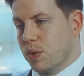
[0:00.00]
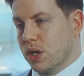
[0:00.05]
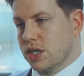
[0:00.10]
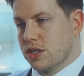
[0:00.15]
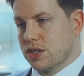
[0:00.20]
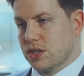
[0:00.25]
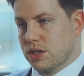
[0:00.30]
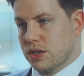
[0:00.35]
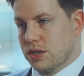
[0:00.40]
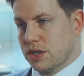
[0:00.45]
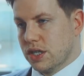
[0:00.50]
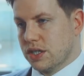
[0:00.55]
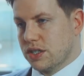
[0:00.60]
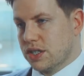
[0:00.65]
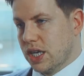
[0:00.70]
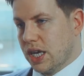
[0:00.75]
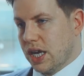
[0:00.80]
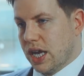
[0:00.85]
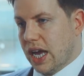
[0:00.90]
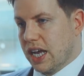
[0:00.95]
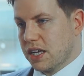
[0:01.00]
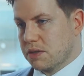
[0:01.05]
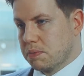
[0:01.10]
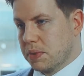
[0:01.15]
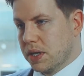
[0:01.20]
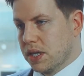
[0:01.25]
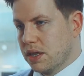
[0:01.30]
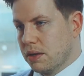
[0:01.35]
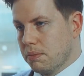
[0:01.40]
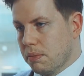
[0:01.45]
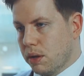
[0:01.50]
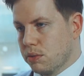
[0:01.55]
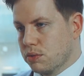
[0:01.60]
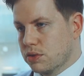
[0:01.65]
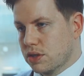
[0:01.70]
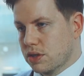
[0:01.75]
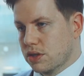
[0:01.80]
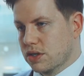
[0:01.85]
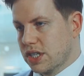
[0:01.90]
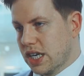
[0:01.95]
which this year has been the
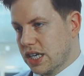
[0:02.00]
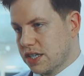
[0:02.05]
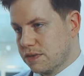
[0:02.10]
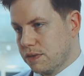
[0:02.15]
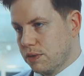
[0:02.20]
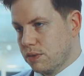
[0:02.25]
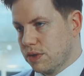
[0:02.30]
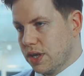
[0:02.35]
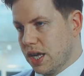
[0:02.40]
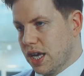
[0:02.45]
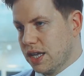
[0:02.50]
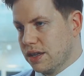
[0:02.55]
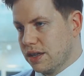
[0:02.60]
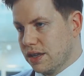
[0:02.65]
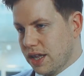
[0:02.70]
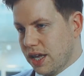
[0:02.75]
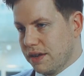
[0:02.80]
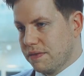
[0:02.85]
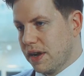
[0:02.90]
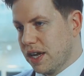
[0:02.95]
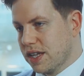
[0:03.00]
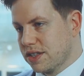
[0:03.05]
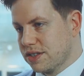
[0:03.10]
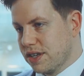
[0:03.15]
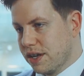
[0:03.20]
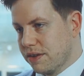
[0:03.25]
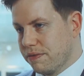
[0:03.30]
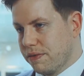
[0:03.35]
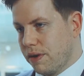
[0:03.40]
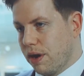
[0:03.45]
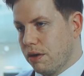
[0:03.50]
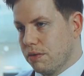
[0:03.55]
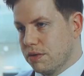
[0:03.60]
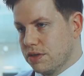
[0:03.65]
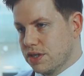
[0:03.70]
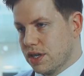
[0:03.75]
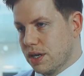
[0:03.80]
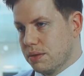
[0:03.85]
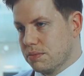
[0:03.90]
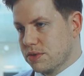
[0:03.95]
most successful year that they've had so far in
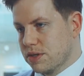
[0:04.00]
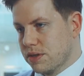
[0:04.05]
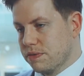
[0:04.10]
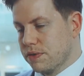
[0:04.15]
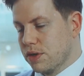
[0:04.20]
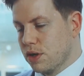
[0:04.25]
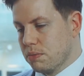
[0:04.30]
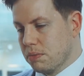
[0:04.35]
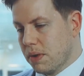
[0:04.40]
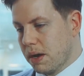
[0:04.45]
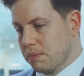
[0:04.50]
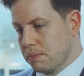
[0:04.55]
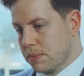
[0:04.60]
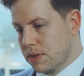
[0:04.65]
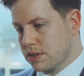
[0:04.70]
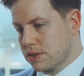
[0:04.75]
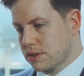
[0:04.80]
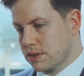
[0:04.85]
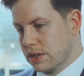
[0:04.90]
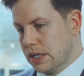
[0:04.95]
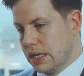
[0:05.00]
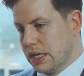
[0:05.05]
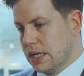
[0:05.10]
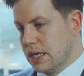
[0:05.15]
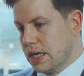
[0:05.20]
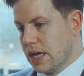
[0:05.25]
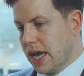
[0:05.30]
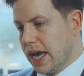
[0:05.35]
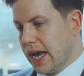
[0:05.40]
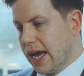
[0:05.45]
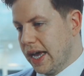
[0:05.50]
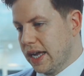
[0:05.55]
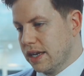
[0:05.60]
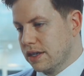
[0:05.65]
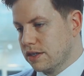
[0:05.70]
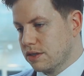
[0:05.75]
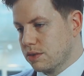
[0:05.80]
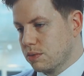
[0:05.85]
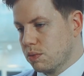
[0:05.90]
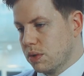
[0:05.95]
terms of new members.
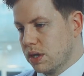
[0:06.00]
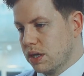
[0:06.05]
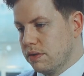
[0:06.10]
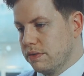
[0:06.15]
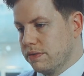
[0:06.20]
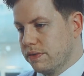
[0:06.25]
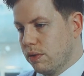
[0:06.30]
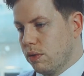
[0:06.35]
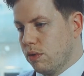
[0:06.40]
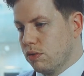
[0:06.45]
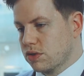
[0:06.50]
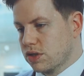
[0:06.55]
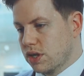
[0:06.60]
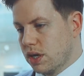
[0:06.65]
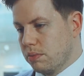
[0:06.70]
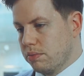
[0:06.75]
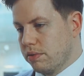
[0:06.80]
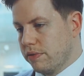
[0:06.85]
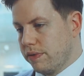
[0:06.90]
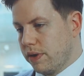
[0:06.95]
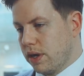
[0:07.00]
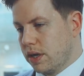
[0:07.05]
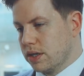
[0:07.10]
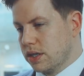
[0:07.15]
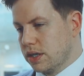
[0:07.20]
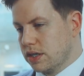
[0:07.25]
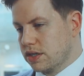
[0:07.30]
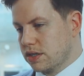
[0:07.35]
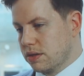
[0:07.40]
And we've also provided